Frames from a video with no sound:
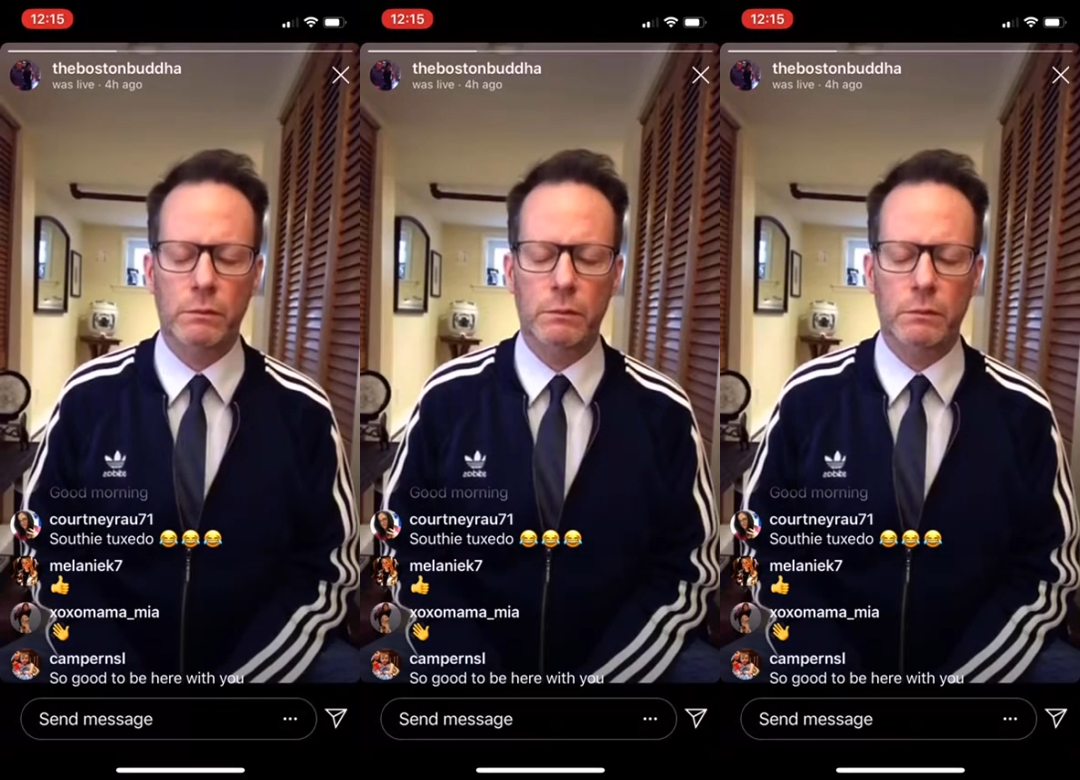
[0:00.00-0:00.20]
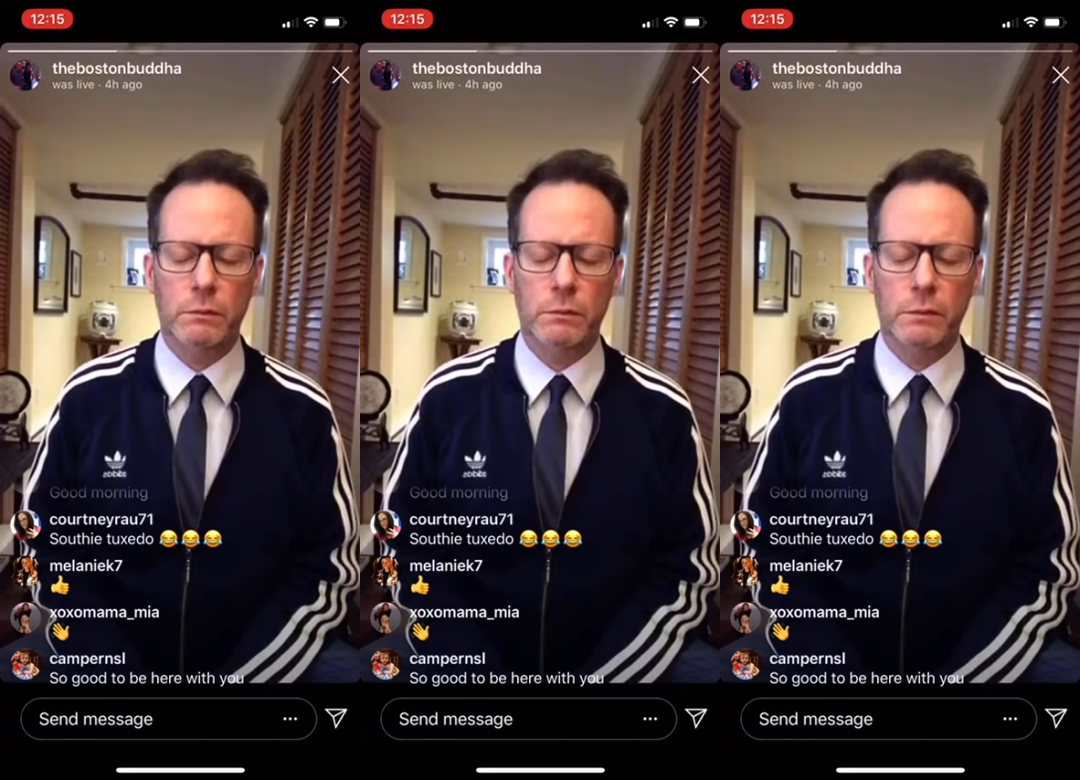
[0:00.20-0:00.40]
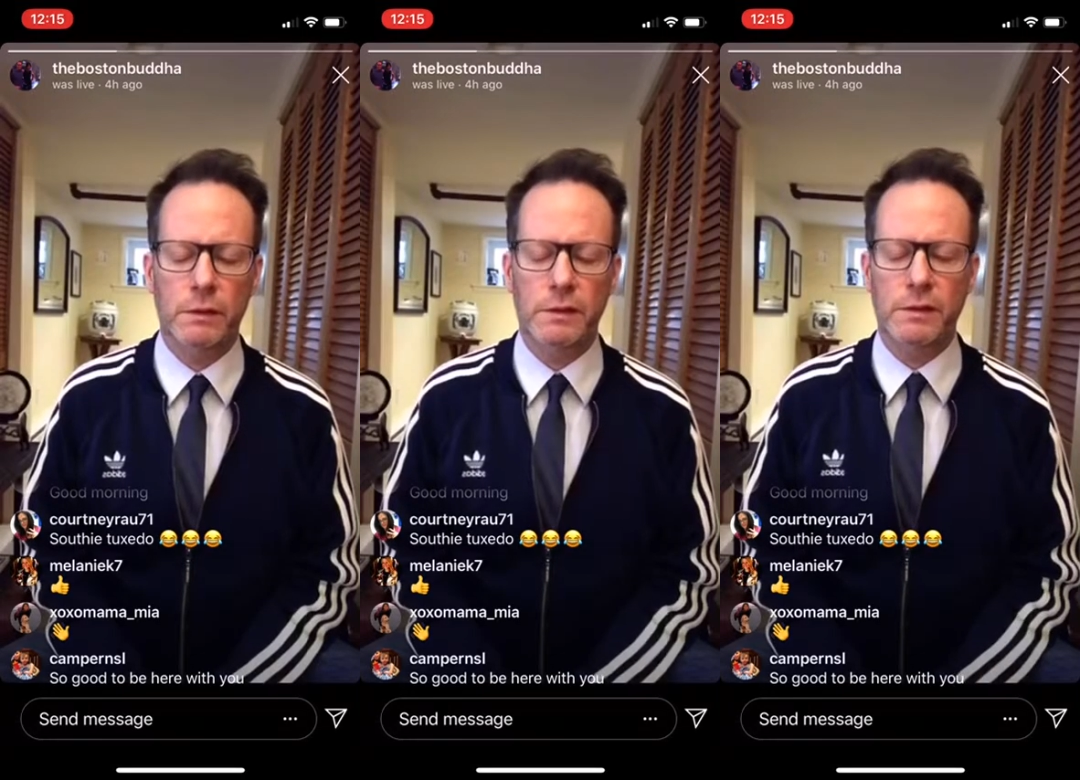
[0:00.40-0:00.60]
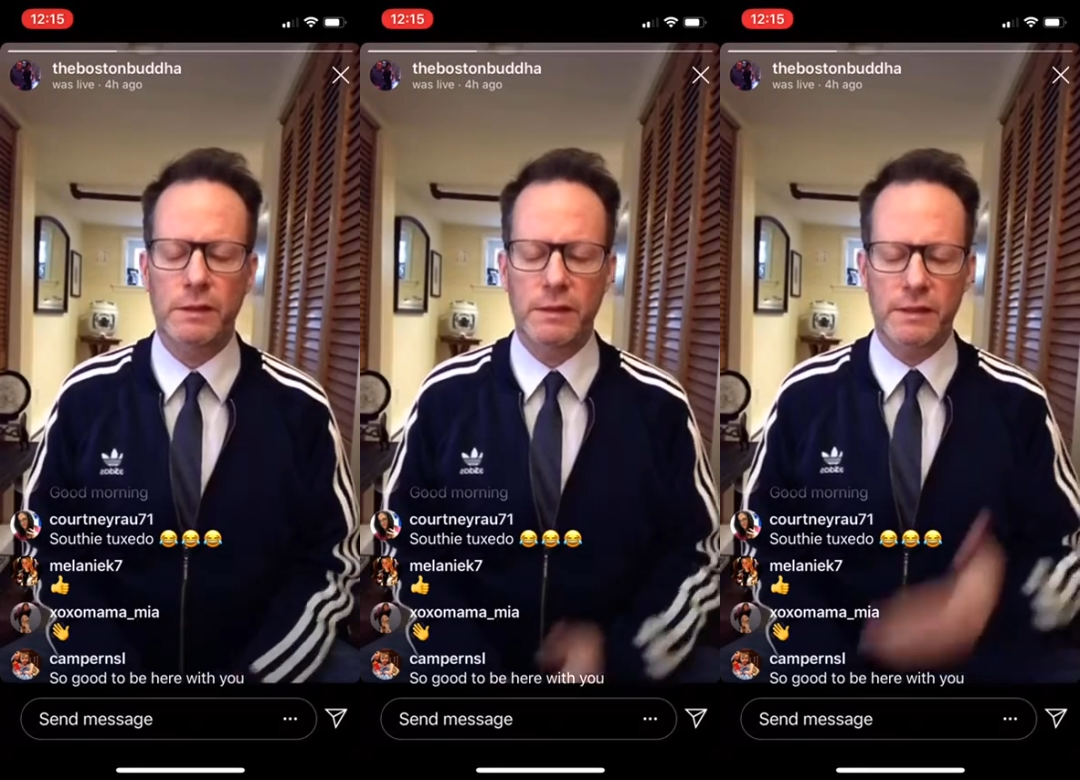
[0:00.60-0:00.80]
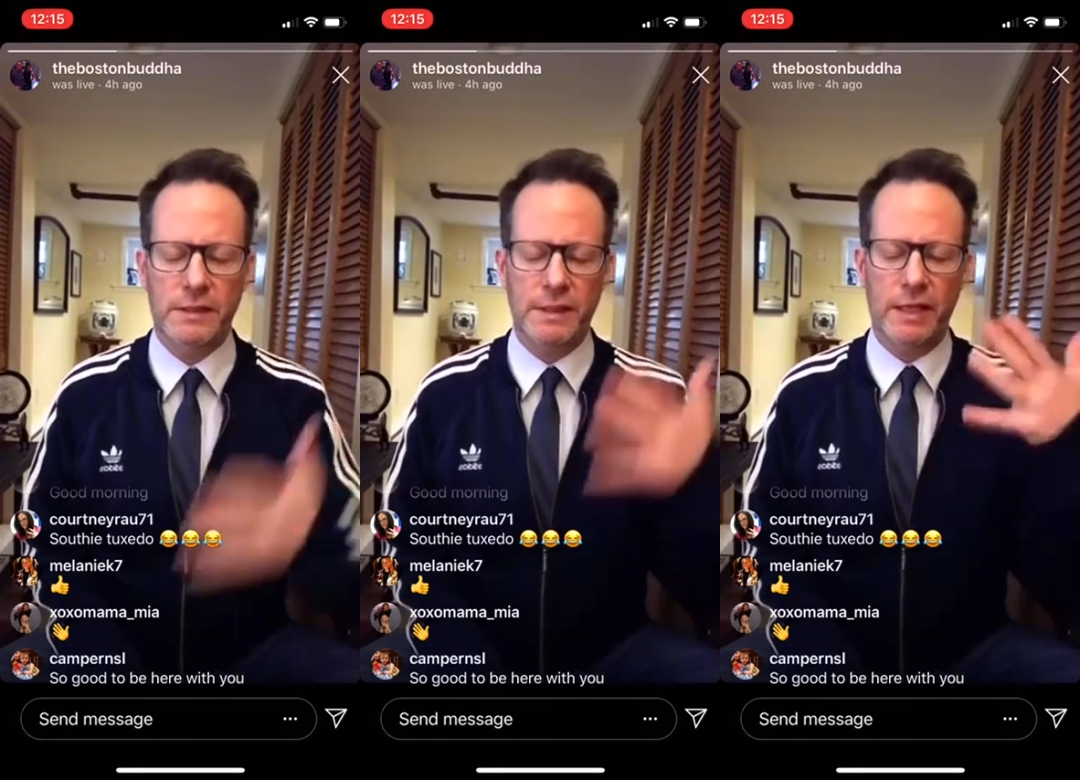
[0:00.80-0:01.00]
There's an
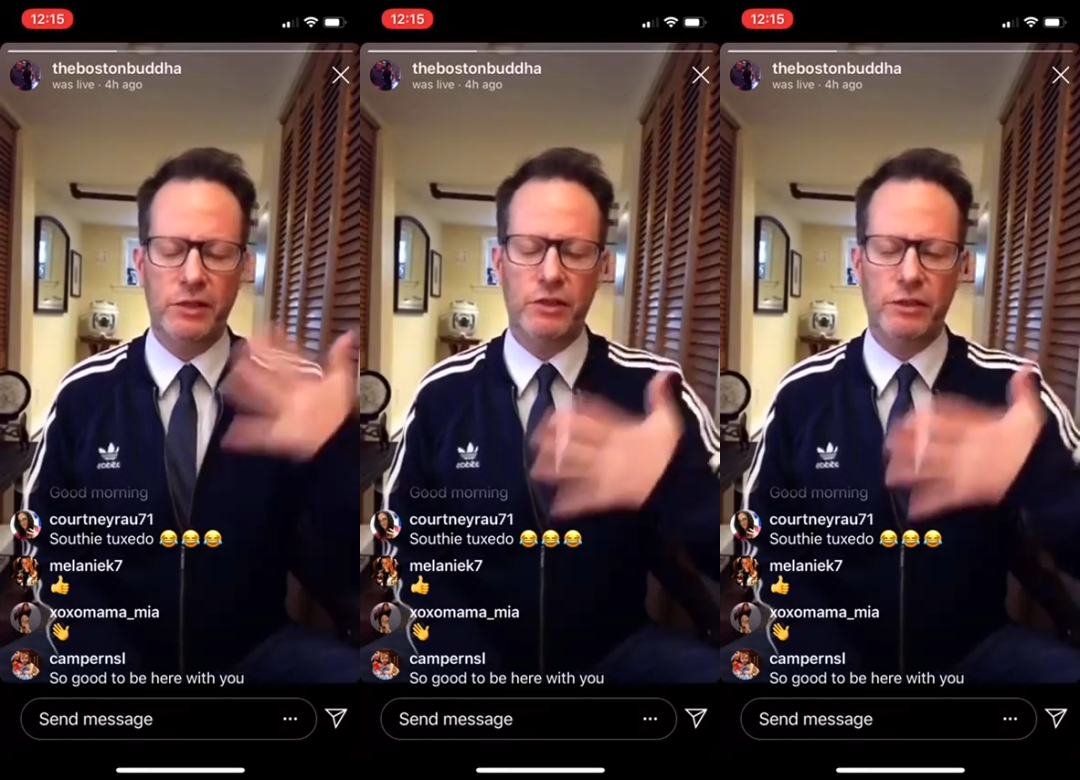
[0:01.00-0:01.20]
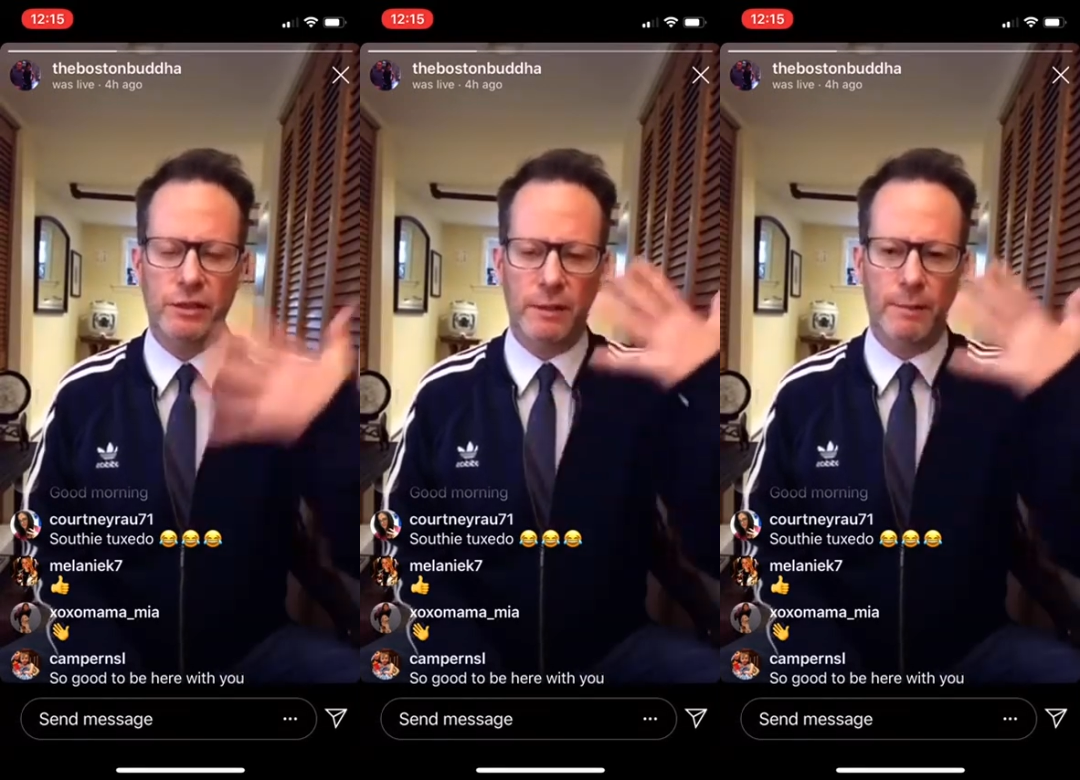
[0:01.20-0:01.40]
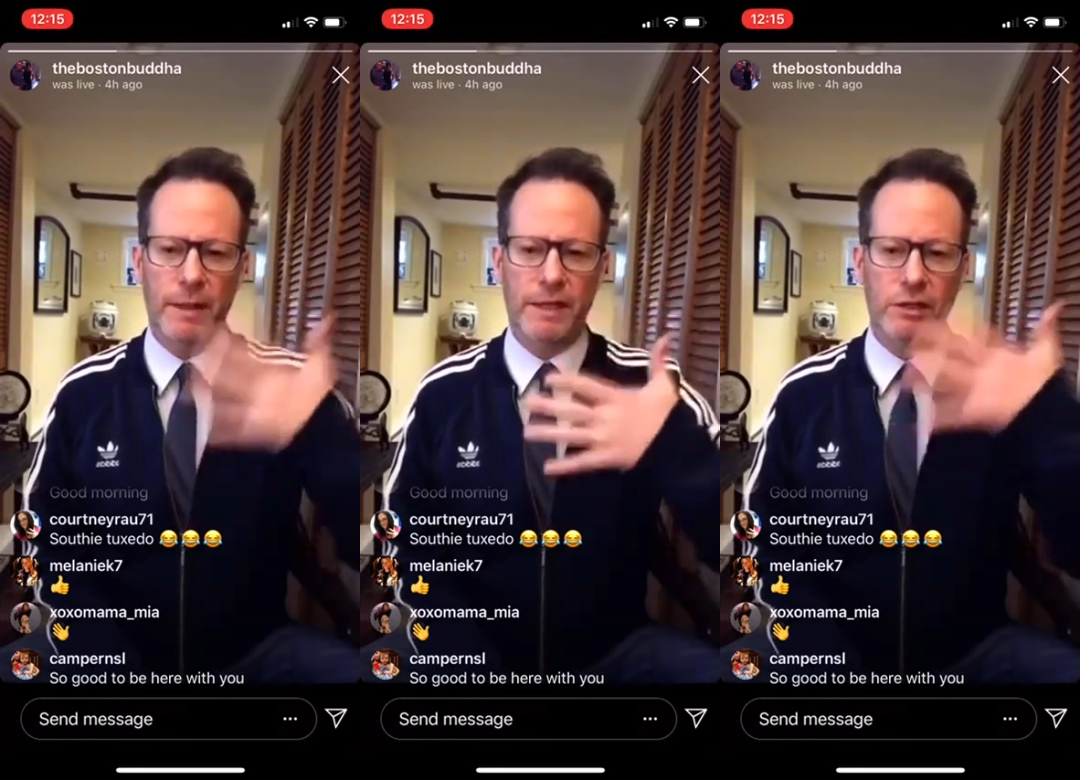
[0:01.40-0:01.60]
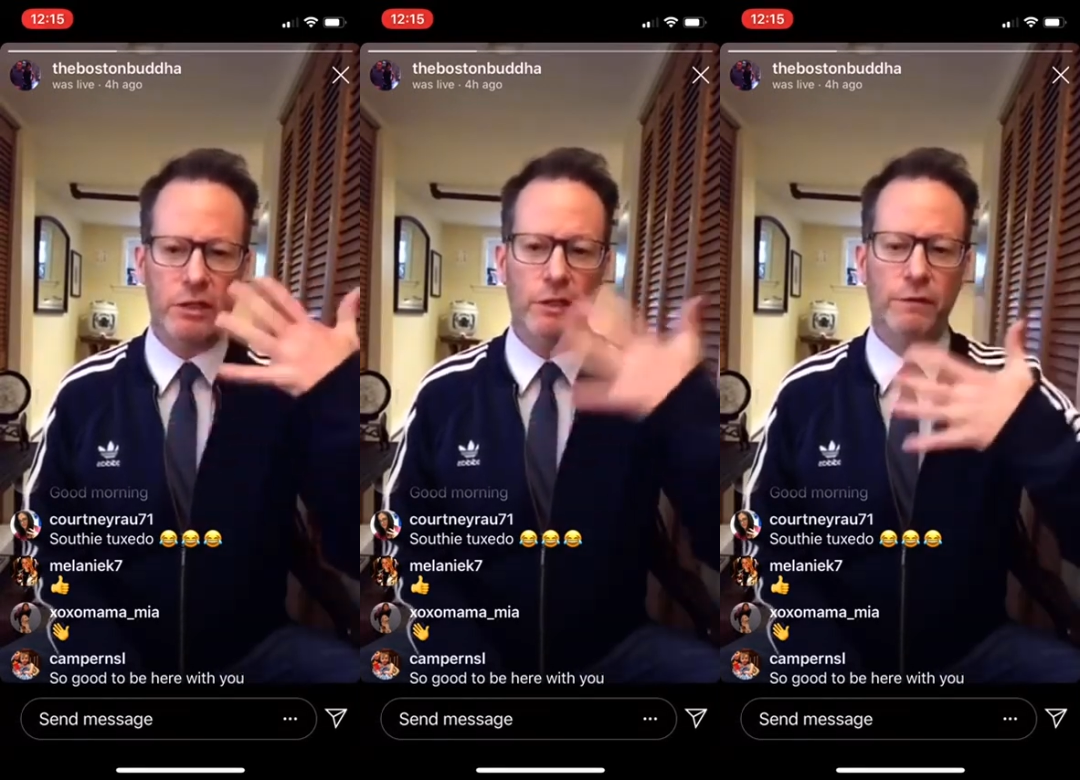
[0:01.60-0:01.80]
essential dimension of